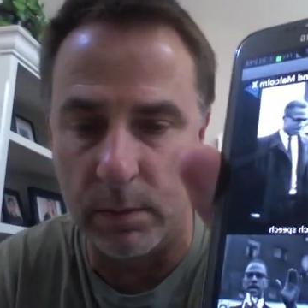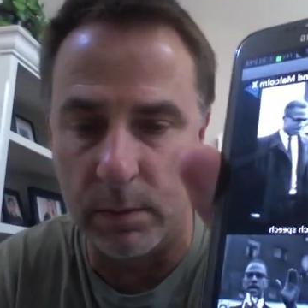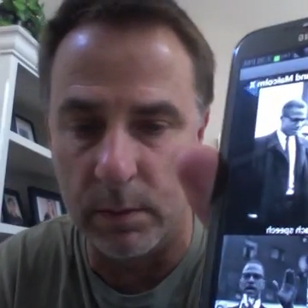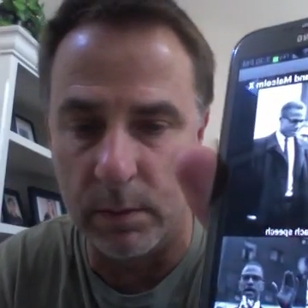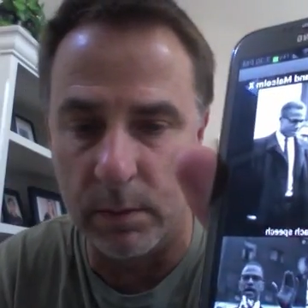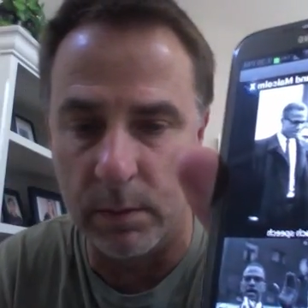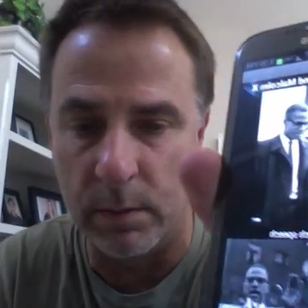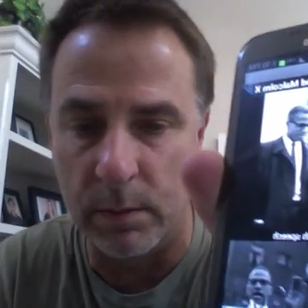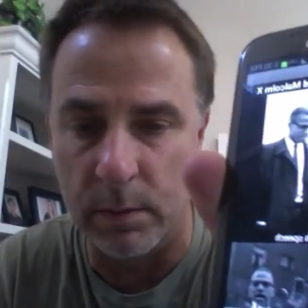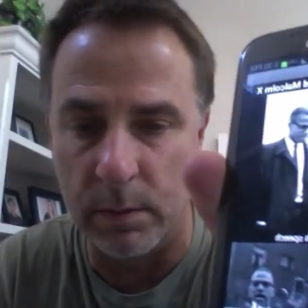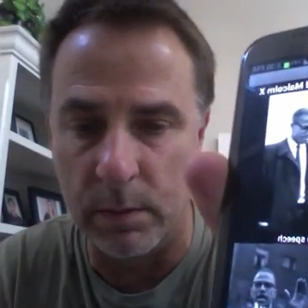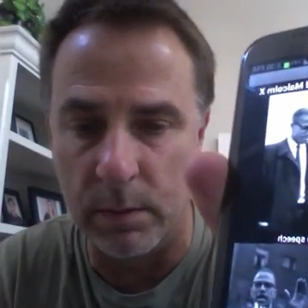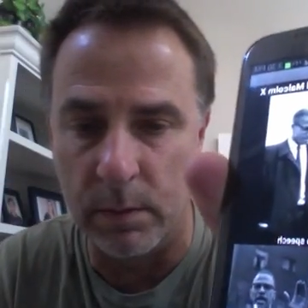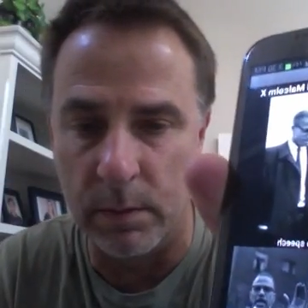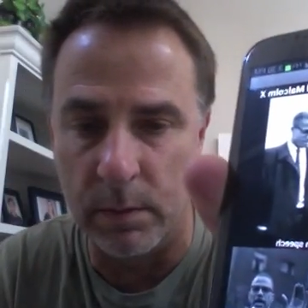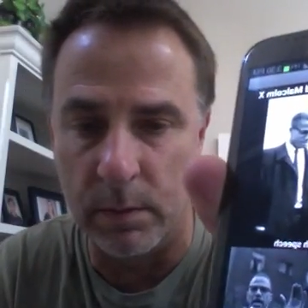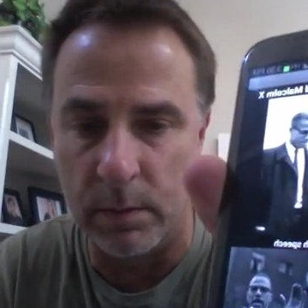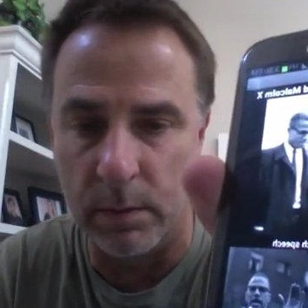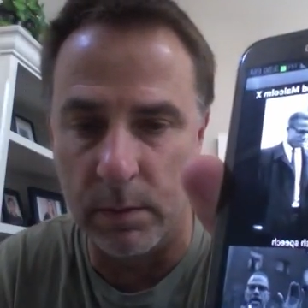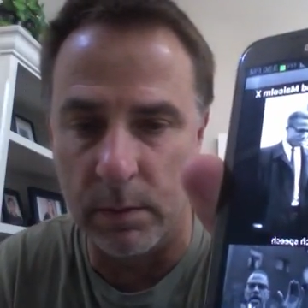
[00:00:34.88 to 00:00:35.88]
am, Mal- I
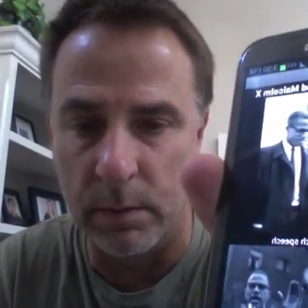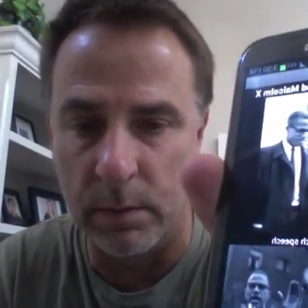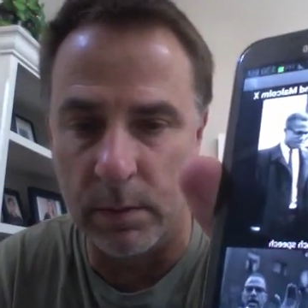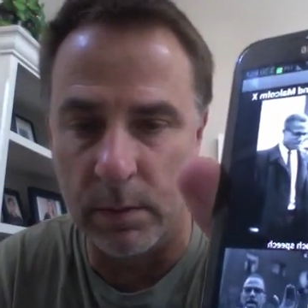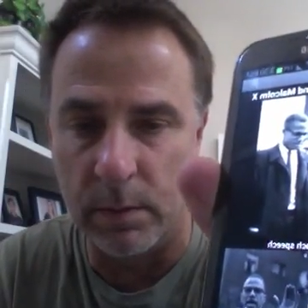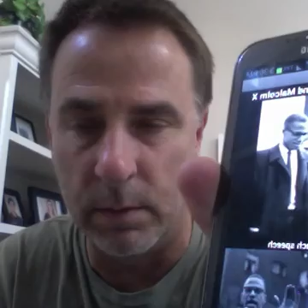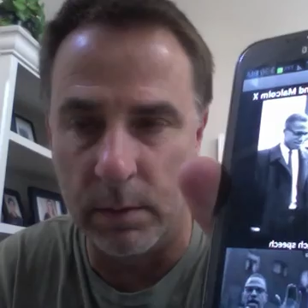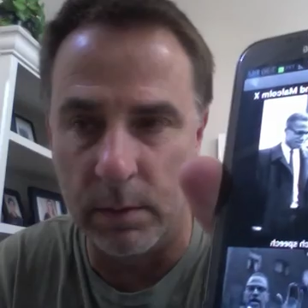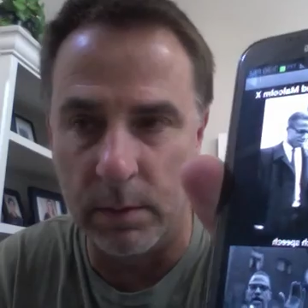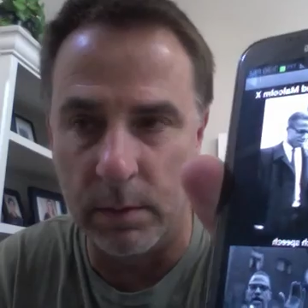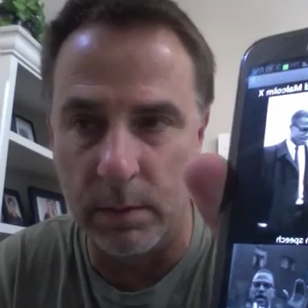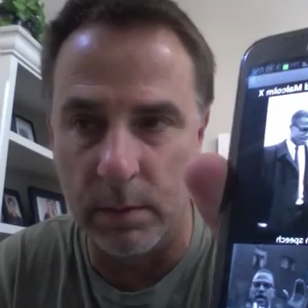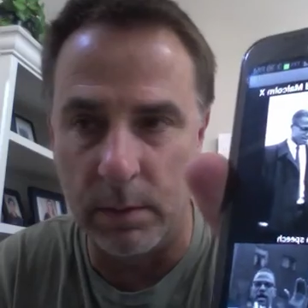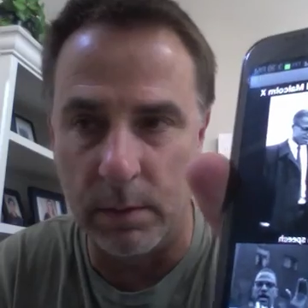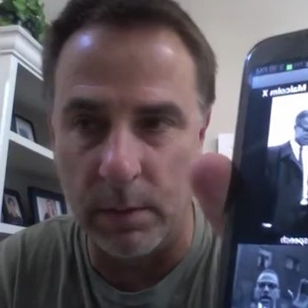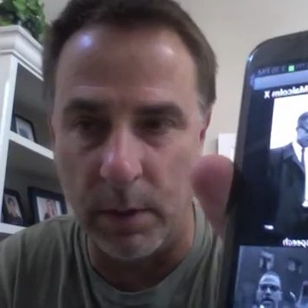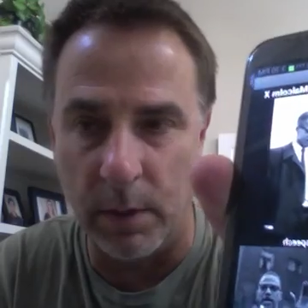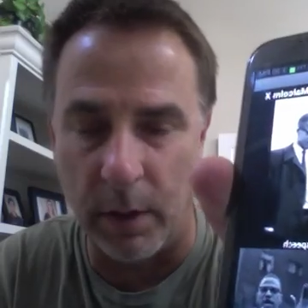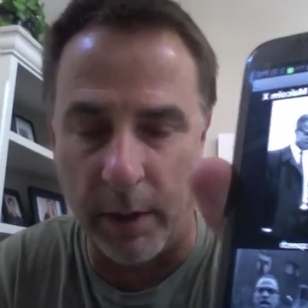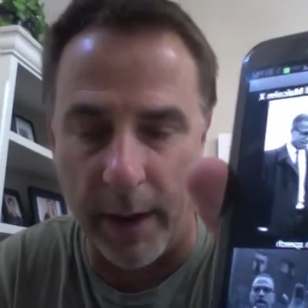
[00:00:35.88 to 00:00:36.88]
am Malcolm the tenth.
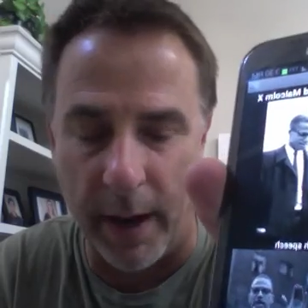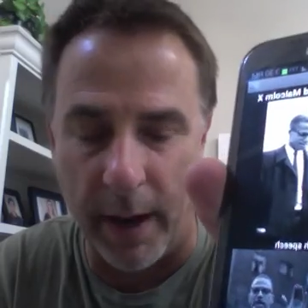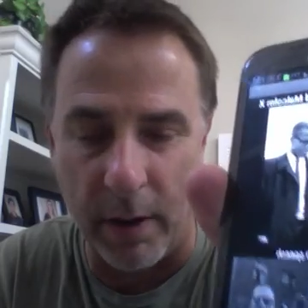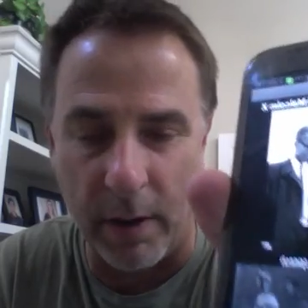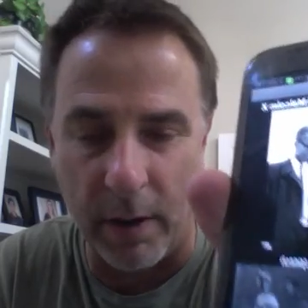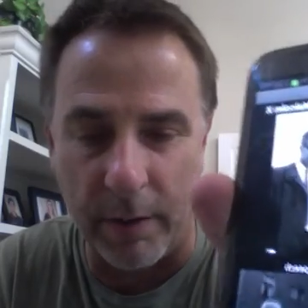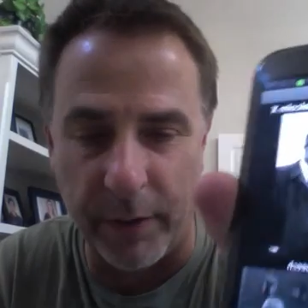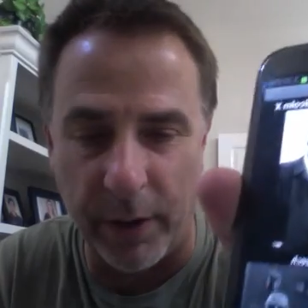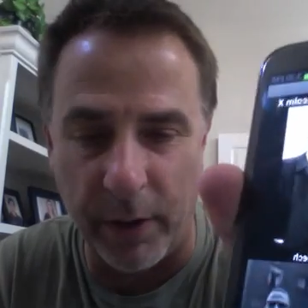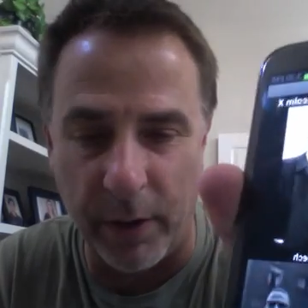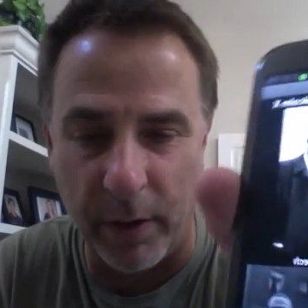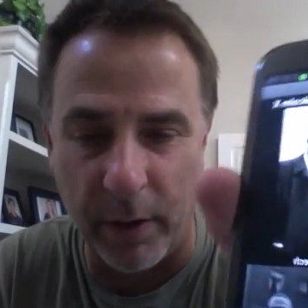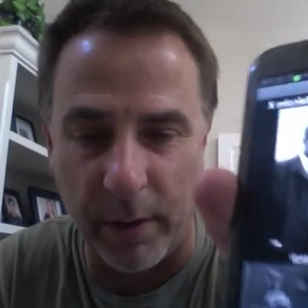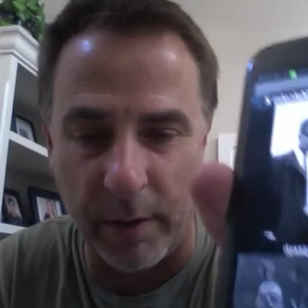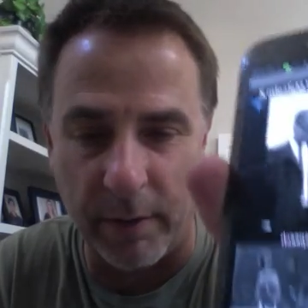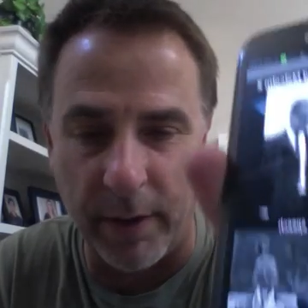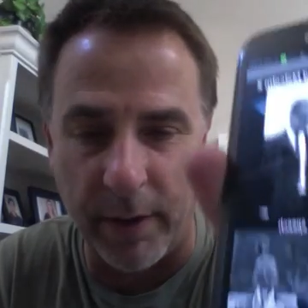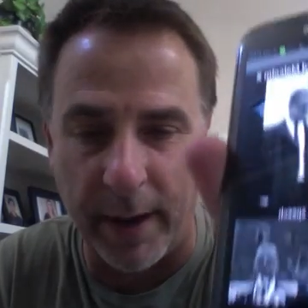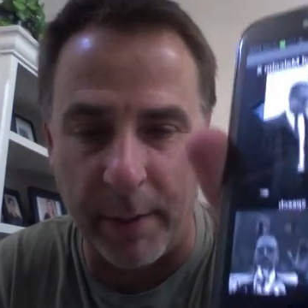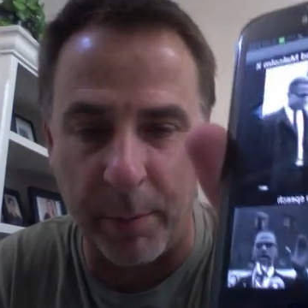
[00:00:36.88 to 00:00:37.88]
Okay, I don't know if you heard the
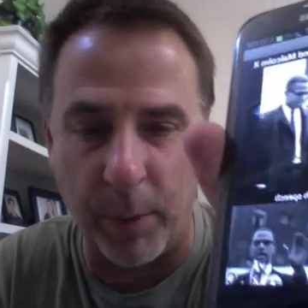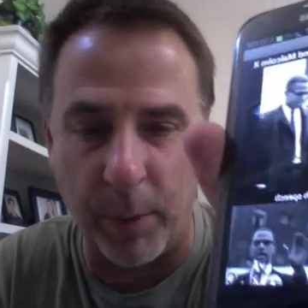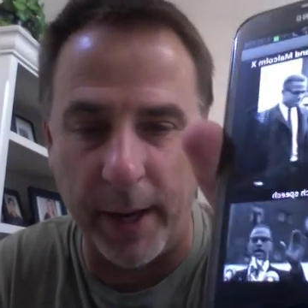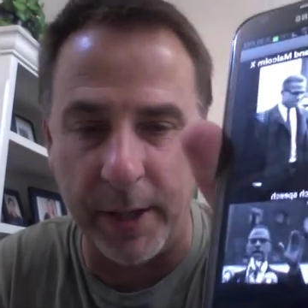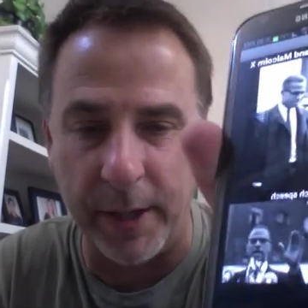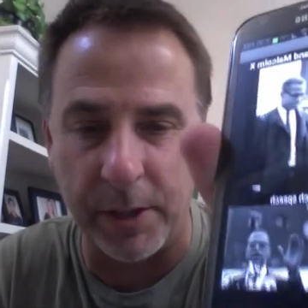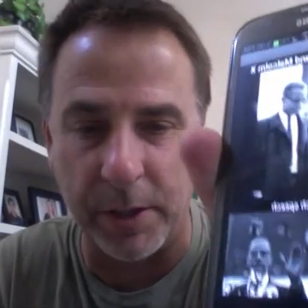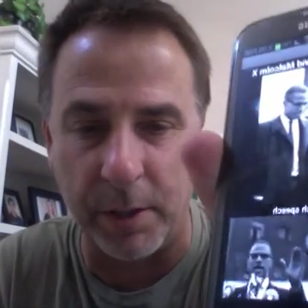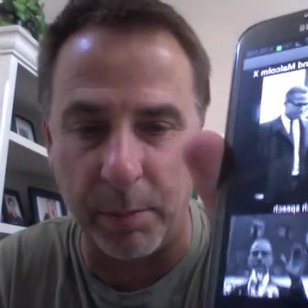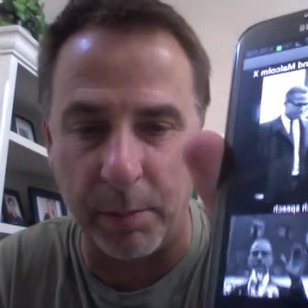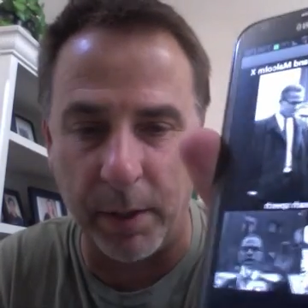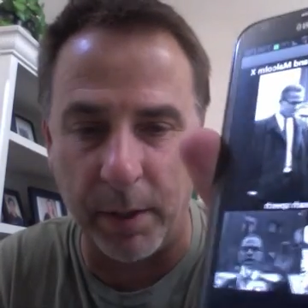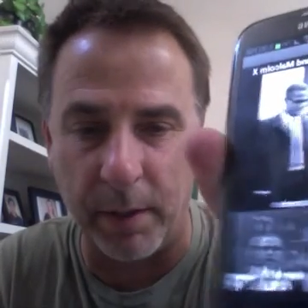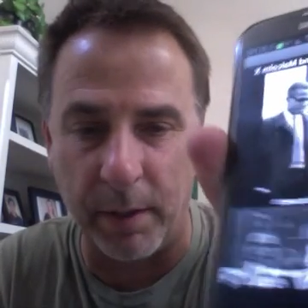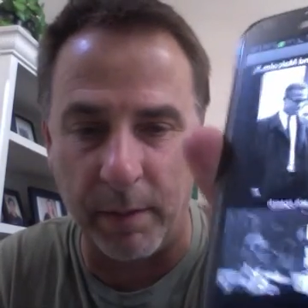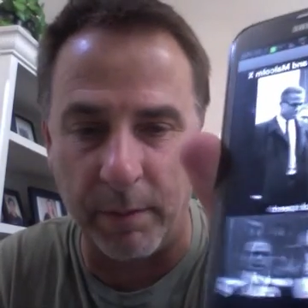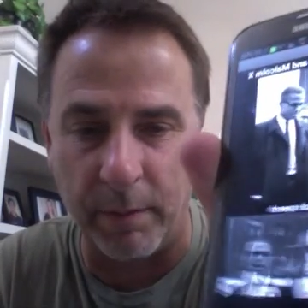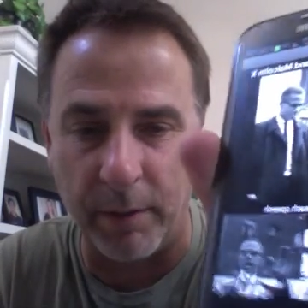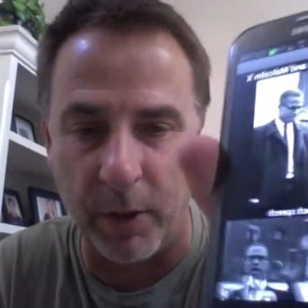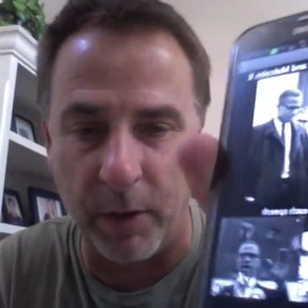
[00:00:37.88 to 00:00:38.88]
vibration, but
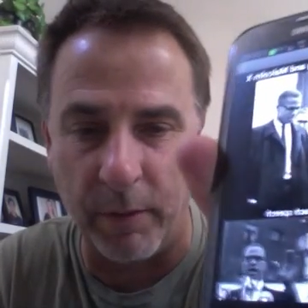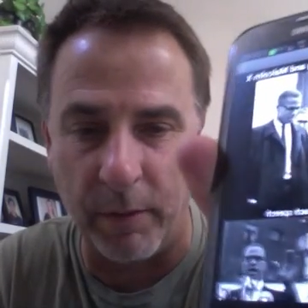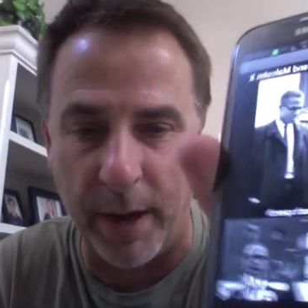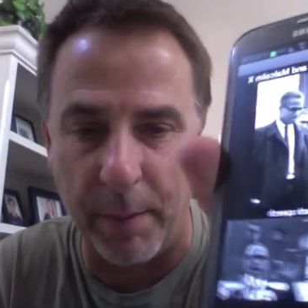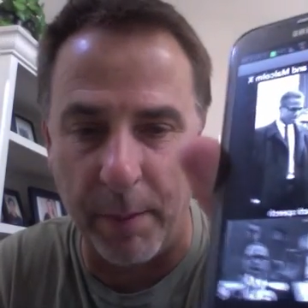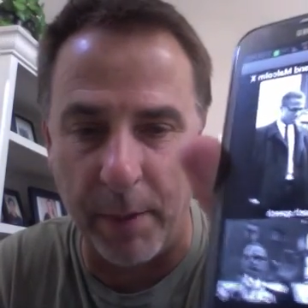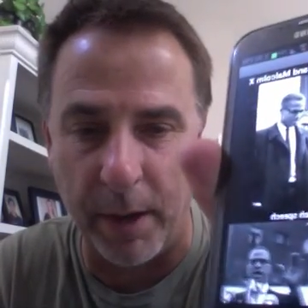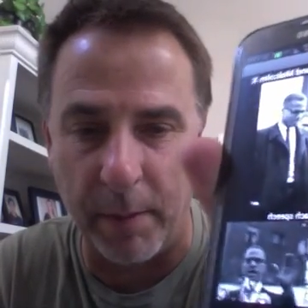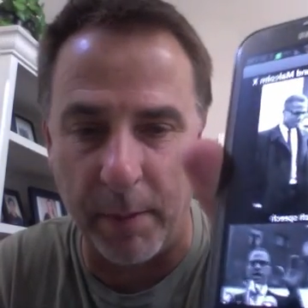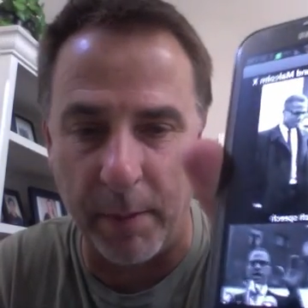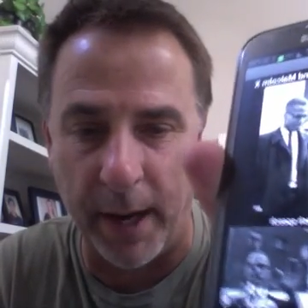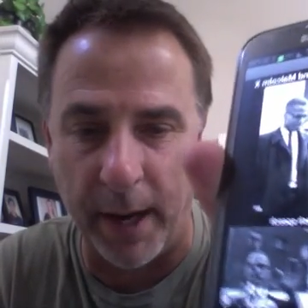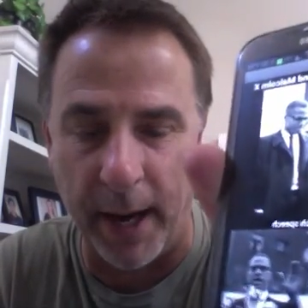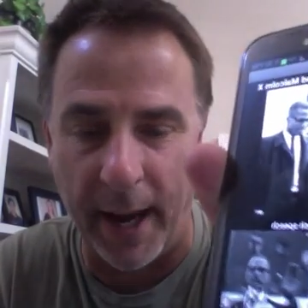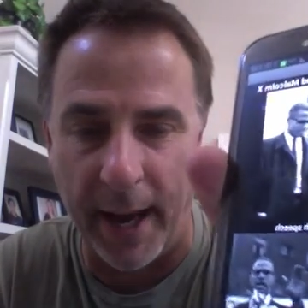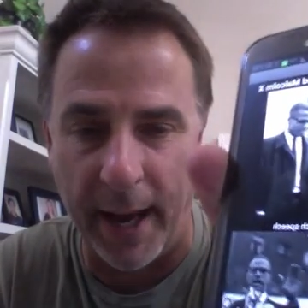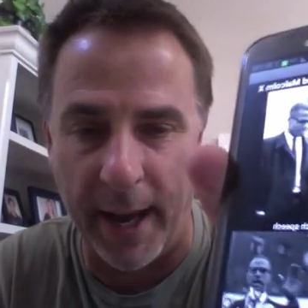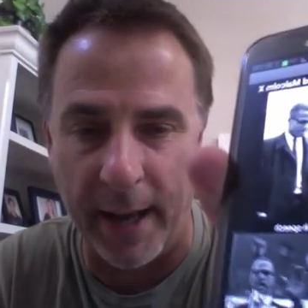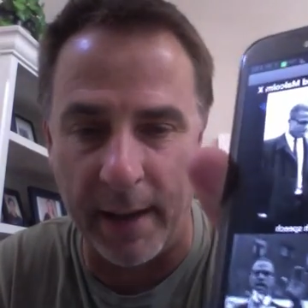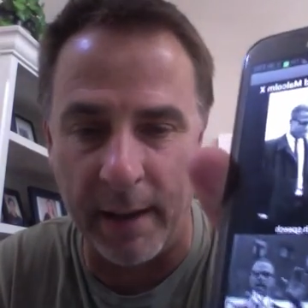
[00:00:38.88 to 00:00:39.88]
the phone vibrated my
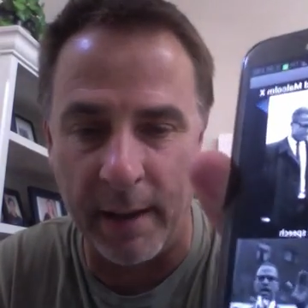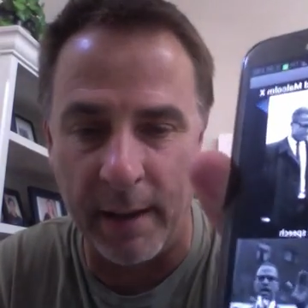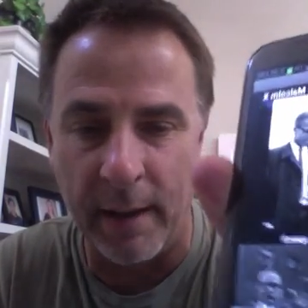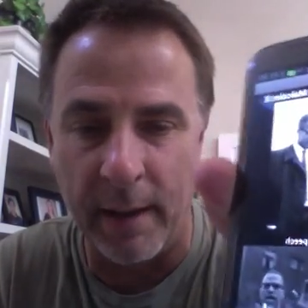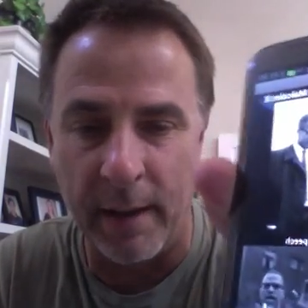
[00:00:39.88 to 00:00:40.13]
hand,